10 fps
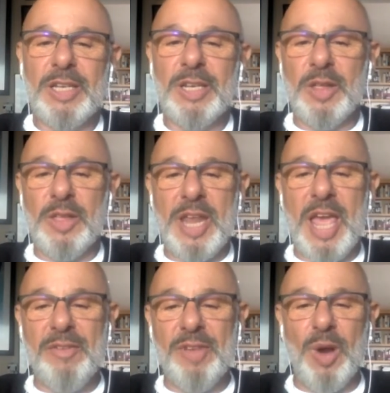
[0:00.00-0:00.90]
the
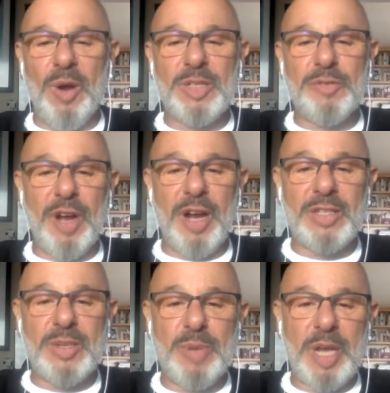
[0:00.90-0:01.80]
Navy always
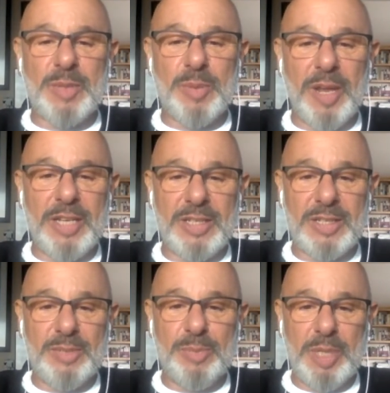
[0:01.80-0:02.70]
finds the best places
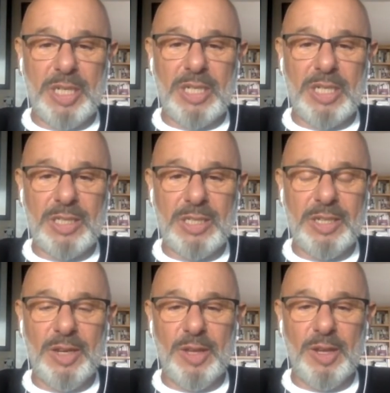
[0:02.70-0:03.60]
to be.
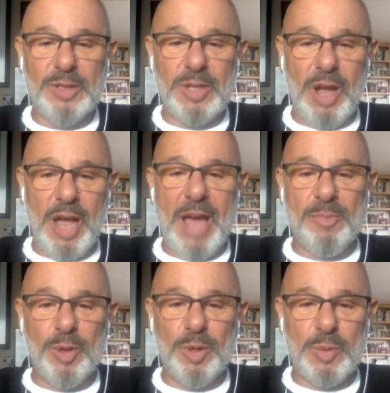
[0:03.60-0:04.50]
Those
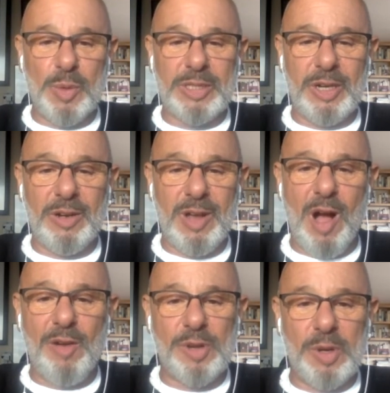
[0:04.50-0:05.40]
admirals want their
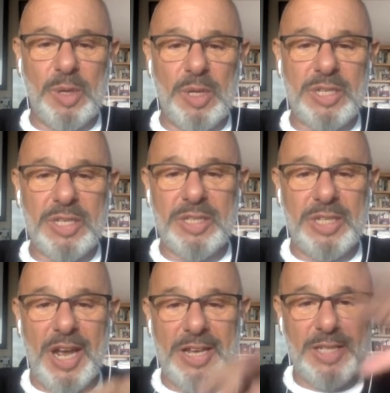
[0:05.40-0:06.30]
golf course in the
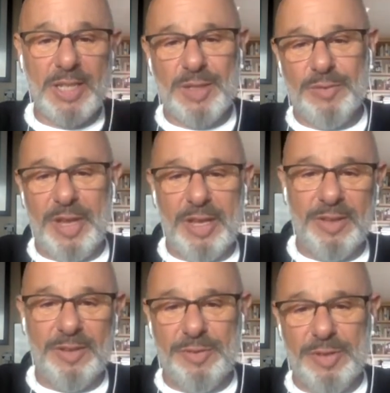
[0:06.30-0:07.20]
nicest
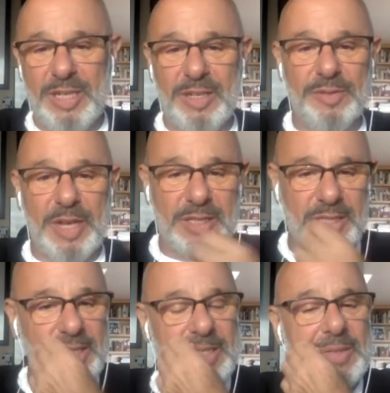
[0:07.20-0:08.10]

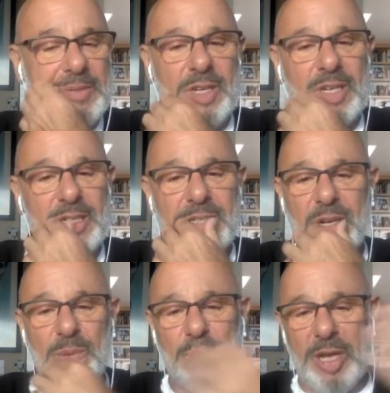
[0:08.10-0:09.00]
vested
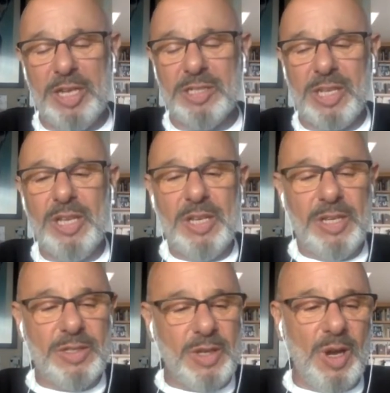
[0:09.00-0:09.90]
place.
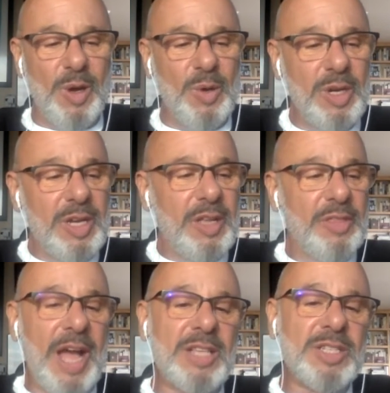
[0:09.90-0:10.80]
So
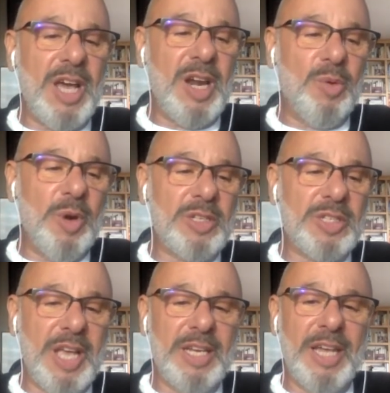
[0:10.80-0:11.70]
that's kind of where
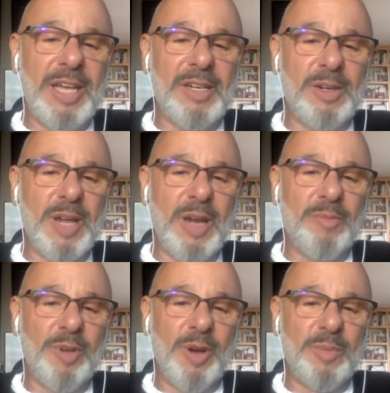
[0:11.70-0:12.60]
San Diego came
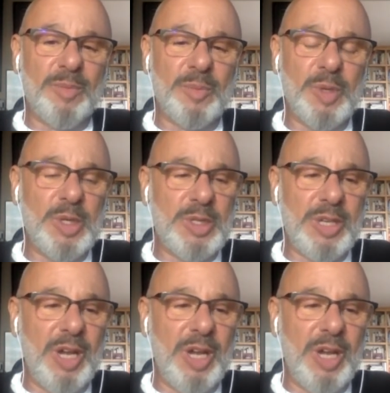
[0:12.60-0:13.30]
from. Was